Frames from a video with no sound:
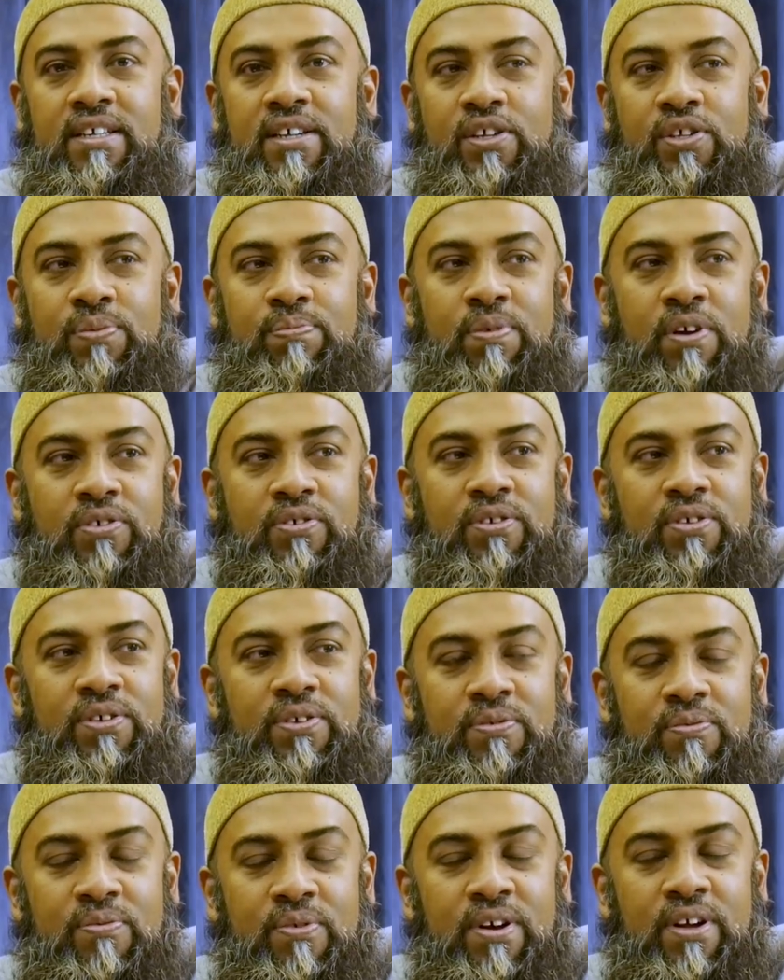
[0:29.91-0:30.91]

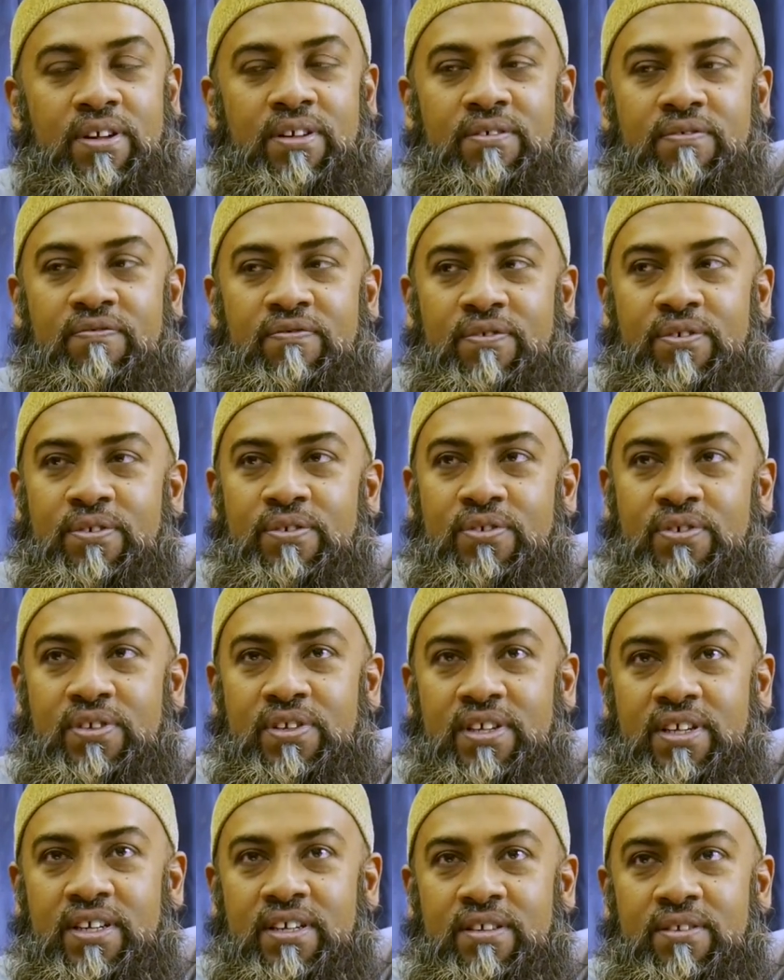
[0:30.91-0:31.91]
especially well
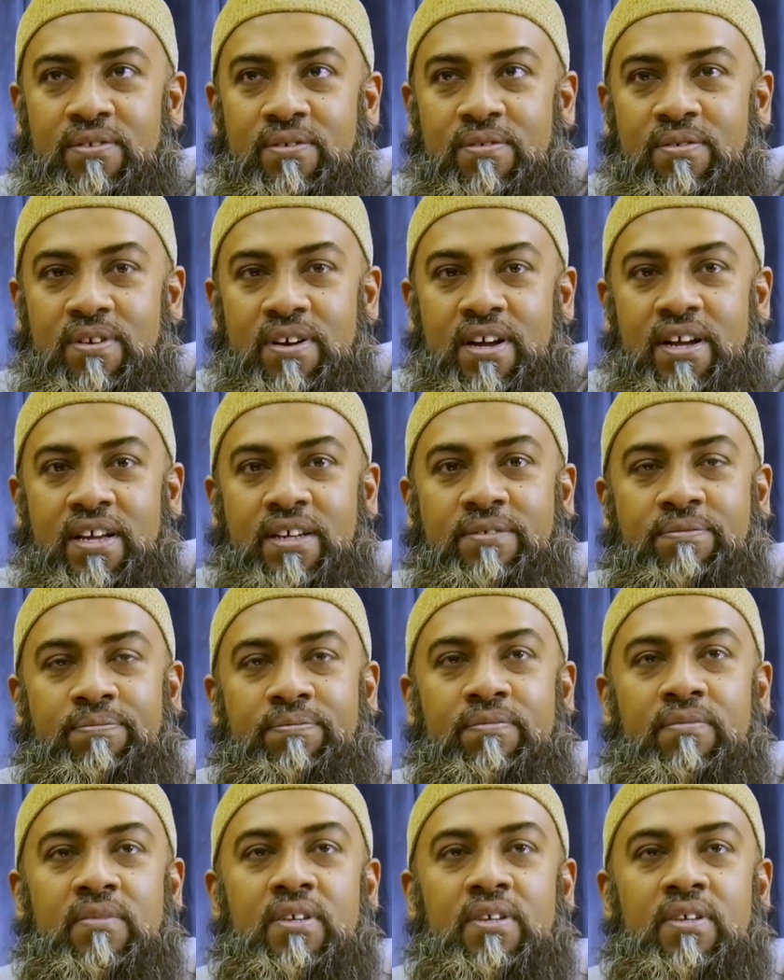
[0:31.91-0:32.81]
versed in Quran,